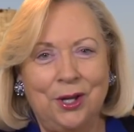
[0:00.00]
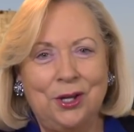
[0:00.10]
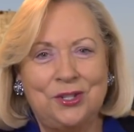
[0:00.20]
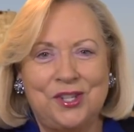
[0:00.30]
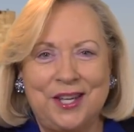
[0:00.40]

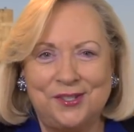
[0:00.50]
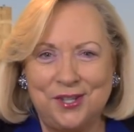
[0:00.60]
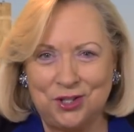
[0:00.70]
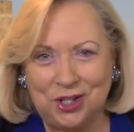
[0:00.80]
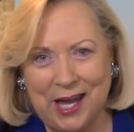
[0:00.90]
You see,
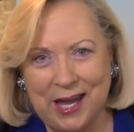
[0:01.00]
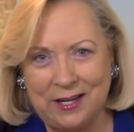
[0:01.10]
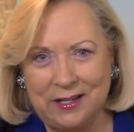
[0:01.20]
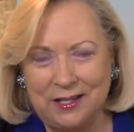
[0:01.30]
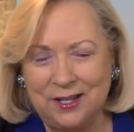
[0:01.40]
such a
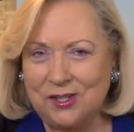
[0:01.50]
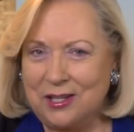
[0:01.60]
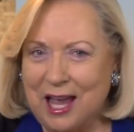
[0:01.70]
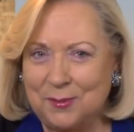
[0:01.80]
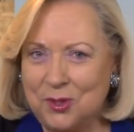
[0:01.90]
candidate is an
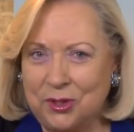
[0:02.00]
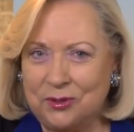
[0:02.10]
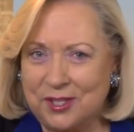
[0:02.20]
absolute